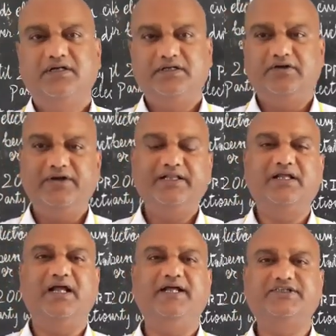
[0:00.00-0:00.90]
During
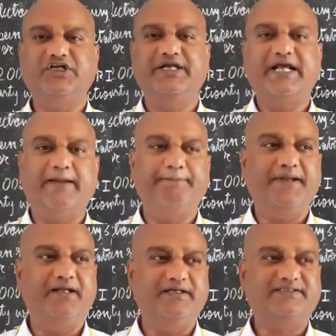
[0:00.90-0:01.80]
the election
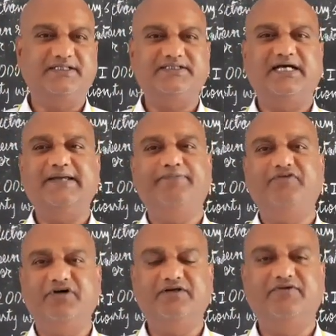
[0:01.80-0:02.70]
campaign, it's a type
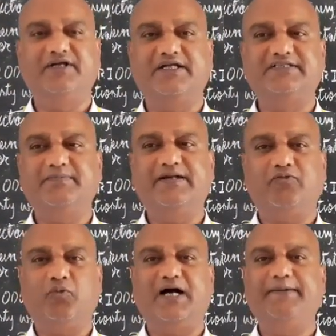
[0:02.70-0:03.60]
of advertisement.
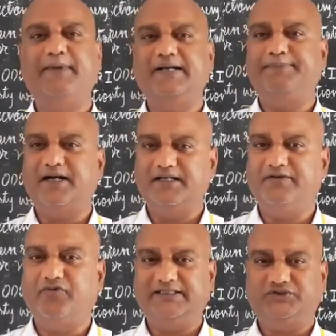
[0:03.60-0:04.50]
Why my
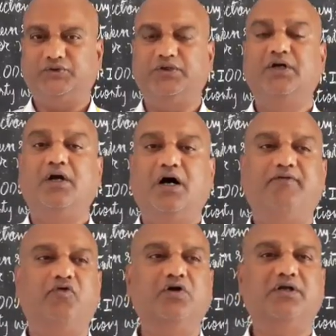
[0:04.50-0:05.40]
party? Why should
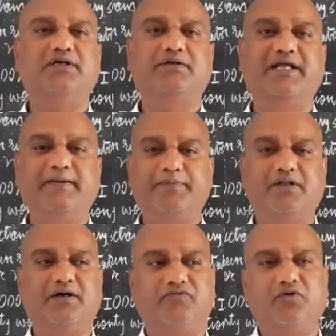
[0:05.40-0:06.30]
a voter
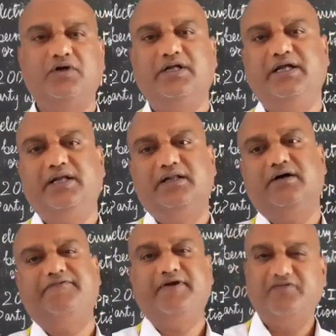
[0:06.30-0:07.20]
give the vote in
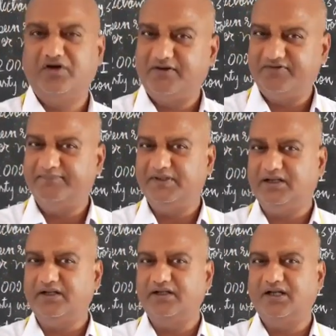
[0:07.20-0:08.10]
the favor of a
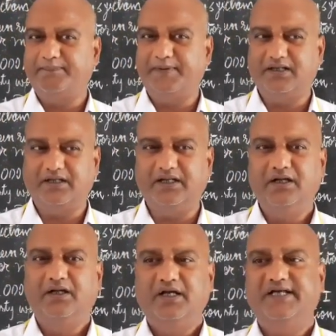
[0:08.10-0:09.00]
particular party?
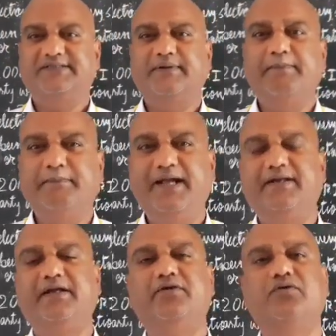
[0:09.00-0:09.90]
Is been
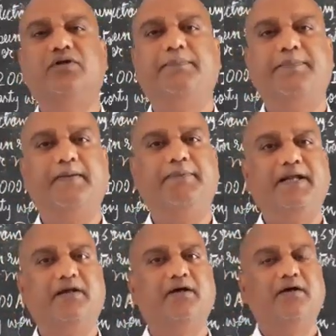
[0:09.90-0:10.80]
made to the public